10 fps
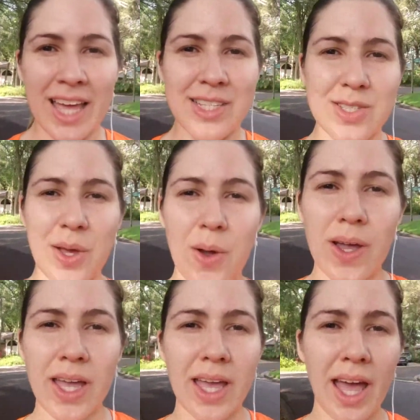So
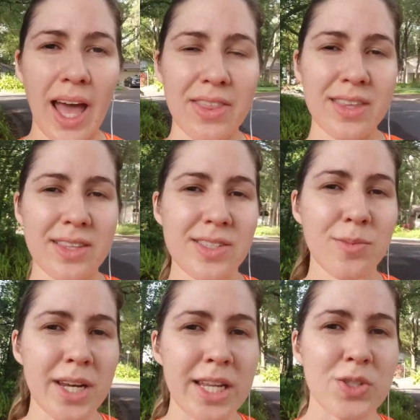I think this
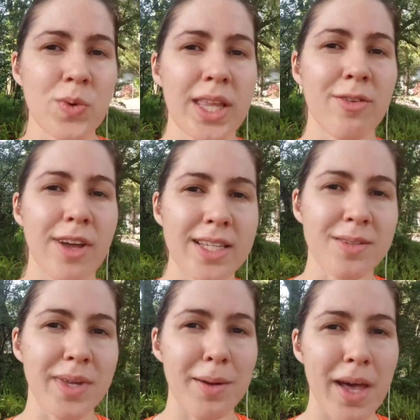humidity is really
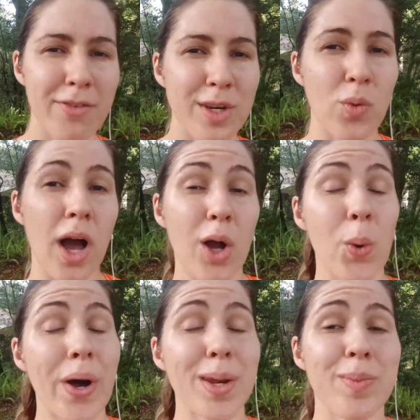affecting me. I'm having to walk
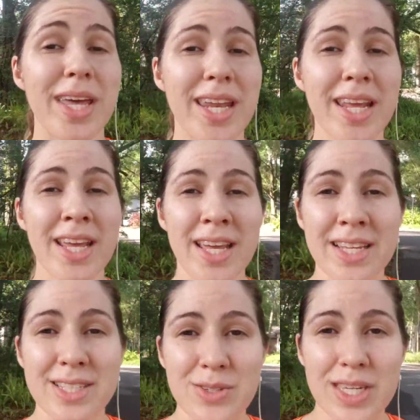quite a bit
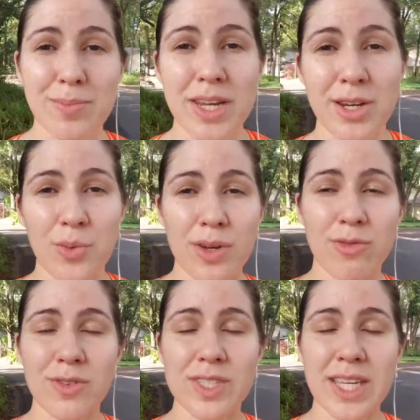to keep it under
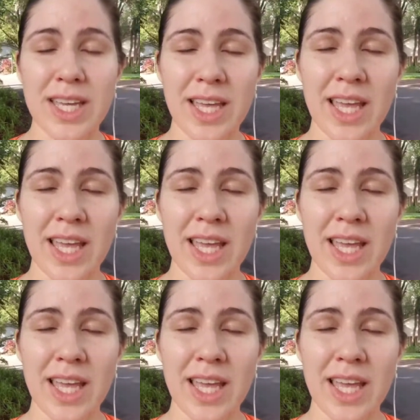150.